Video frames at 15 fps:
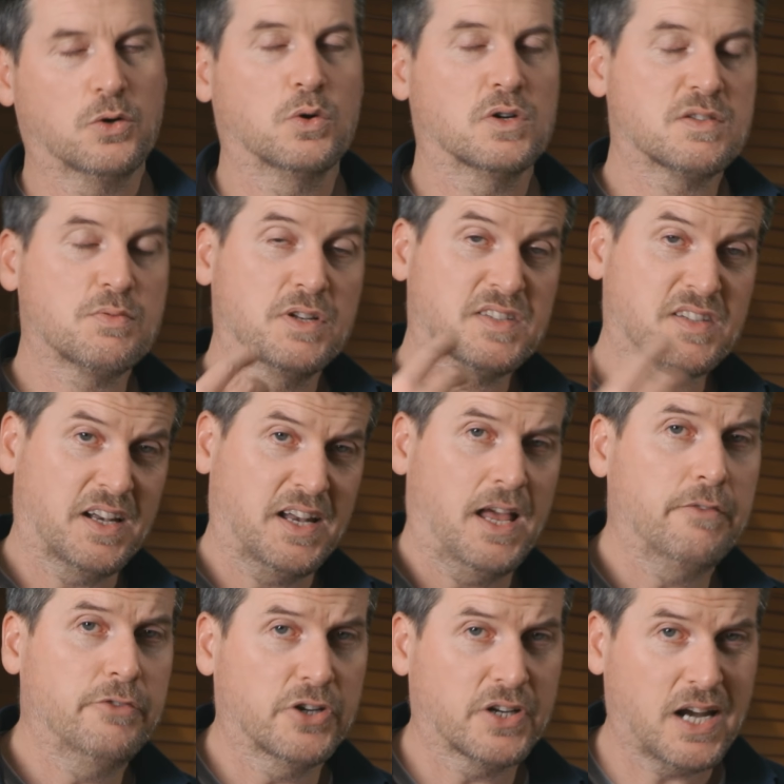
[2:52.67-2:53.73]
course, when it's got a
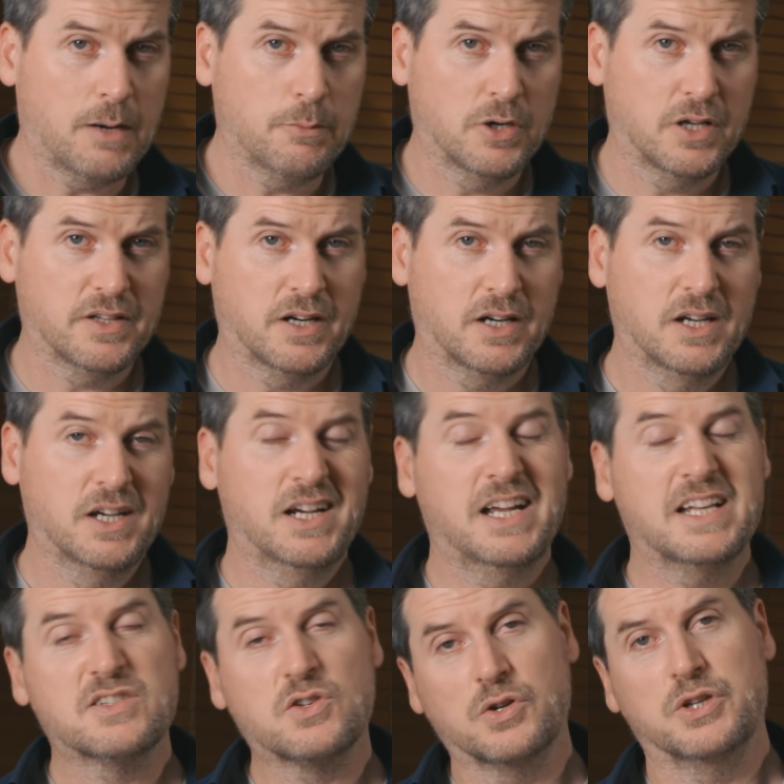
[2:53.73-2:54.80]
heavier camera on there,
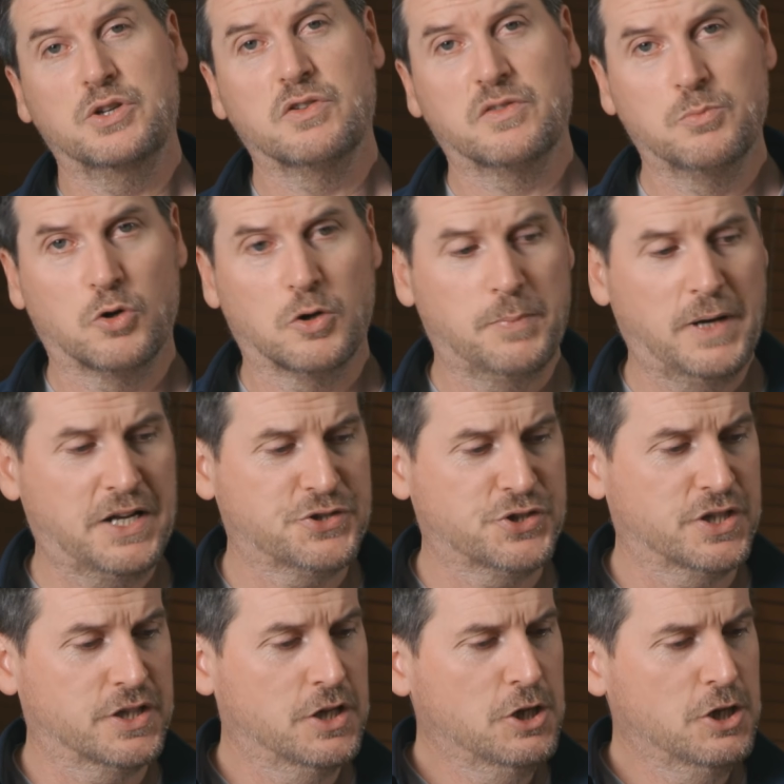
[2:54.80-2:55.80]
it's going to use more battery.